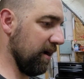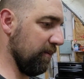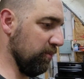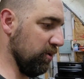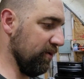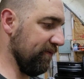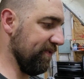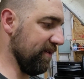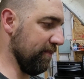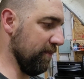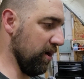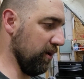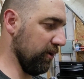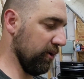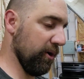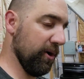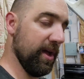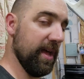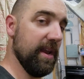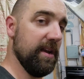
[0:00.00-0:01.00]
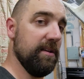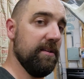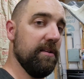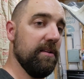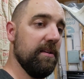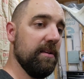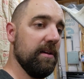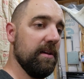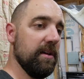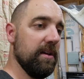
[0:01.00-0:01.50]
I'll move the motor in.
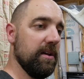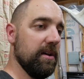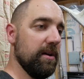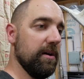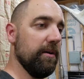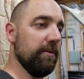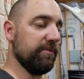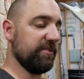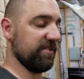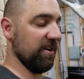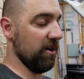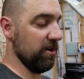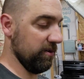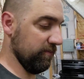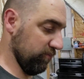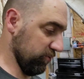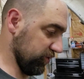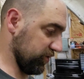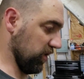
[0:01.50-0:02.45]
We'll